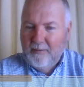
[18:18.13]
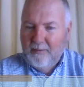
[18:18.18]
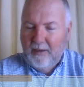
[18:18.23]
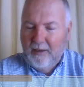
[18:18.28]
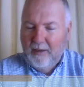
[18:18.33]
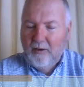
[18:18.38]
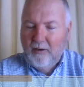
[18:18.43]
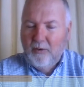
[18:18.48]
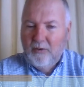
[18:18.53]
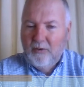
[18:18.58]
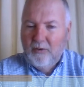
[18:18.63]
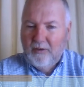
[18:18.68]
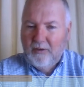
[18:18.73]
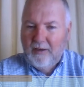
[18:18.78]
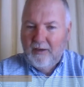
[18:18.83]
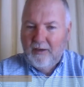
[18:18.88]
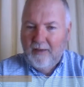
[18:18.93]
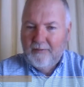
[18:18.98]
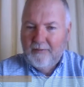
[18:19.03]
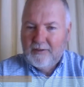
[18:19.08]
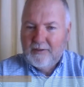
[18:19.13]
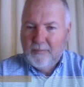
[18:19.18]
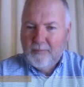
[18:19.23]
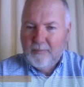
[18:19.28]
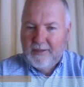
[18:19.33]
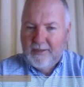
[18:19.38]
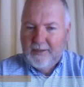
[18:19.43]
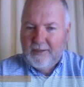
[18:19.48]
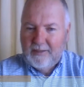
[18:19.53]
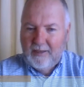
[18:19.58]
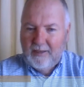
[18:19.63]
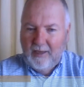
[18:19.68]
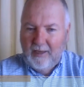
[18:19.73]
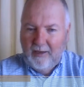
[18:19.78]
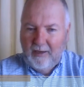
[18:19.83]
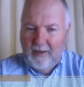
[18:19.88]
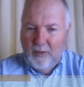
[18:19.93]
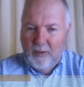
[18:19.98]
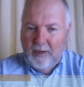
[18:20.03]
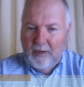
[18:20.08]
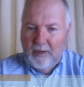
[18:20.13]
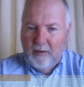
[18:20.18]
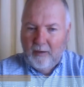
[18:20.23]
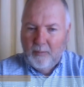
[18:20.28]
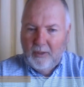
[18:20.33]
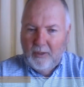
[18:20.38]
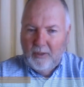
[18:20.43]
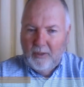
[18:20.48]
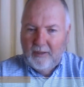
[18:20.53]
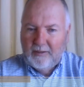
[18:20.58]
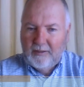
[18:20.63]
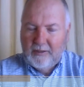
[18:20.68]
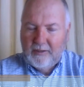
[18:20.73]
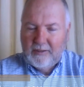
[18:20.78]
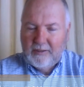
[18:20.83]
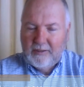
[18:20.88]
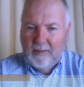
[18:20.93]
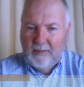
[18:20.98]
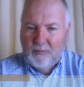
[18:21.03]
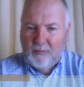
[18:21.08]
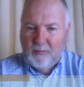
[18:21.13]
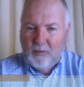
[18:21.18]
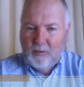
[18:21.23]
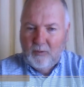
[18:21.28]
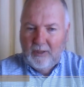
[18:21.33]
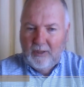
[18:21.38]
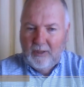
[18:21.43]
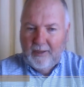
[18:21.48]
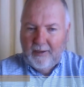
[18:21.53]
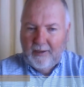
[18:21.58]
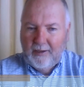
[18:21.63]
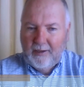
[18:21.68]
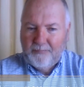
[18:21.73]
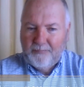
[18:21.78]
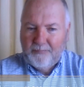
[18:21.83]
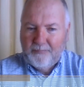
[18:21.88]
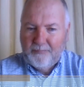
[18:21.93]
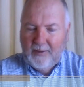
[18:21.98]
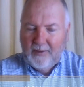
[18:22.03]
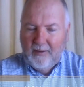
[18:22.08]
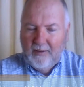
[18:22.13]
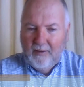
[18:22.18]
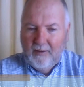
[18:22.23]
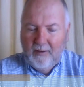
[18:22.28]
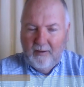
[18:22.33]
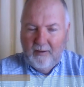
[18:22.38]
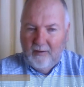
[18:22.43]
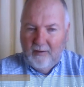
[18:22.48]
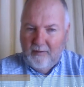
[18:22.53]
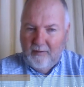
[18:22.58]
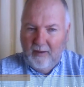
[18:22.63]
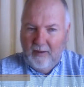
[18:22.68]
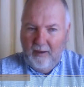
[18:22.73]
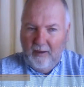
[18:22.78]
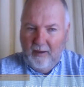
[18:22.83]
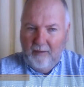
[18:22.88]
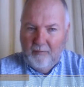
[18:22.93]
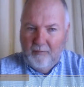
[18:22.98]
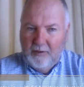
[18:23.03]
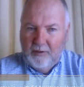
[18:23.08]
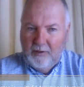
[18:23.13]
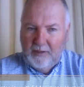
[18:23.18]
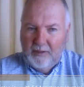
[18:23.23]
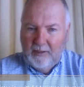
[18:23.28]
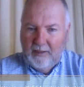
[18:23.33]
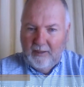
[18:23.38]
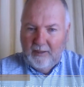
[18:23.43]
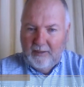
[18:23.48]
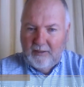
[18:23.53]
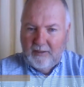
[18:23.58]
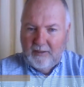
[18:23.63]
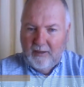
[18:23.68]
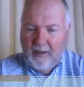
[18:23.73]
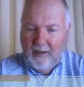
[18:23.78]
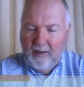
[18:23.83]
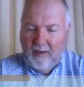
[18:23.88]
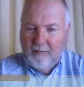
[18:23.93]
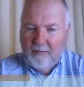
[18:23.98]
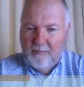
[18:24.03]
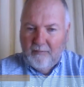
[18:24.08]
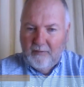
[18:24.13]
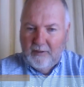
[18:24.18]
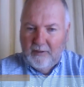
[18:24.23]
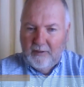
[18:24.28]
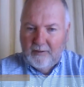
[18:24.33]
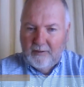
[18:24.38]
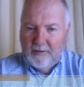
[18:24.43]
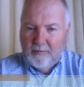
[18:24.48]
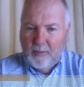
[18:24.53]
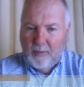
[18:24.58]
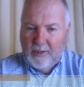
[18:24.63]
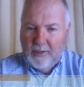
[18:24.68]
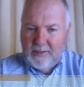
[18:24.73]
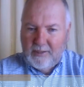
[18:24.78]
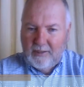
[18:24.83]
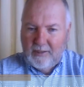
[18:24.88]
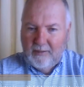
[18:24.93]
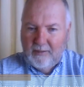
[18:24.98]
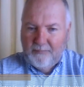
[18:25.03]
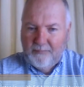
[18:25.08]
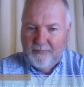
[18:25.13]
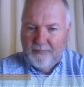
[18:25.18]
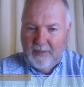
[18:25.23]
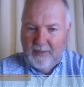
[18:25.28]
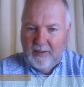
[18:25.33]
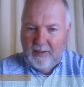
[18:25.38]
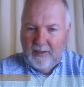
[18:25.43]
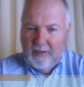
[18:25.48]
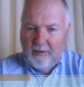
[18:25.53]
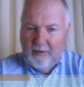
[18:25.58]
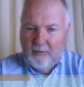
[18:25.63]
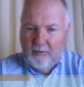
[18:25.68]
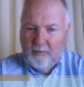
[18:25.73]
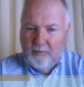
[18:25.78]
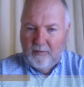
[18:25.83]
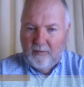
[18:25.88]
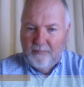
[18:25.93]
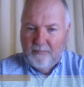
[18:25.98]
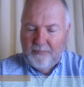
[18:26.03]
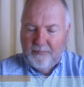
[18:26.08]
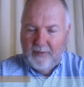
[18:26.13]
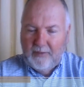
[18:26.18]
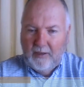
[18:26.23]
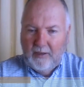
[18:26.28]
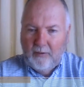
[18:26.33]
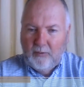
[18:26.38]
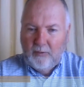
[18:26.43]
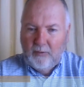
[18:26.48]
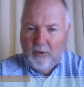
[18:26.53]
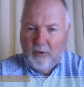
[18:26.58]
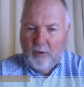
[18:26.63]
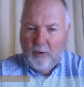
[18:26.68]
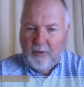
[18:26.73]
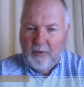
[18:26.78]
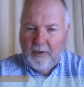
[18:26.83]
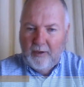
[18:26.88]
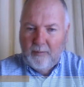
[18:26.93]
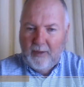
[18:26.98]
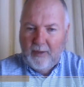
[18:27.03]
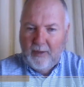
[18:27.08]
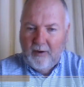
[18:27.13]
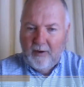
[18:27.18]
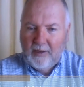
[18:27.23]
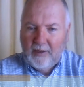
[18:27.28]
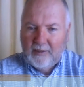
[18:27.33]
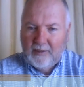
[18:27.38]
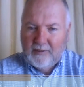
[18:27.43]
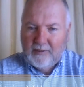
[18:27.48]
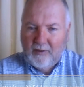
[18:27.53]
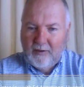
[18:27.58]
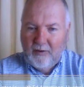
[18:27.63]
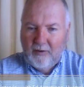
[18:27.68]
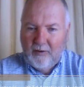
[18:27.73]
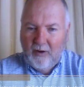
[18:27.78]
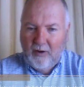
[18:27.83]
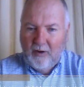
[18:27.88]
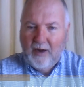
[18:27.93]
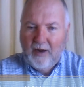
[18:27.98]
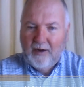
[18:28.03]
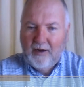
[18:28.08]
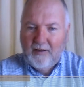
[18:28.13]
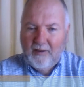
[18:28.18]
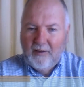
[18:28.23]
I know you can have it spicy anywhere, but it just seemed to me like everything that you have is spicy, and they don't know that Americans are not.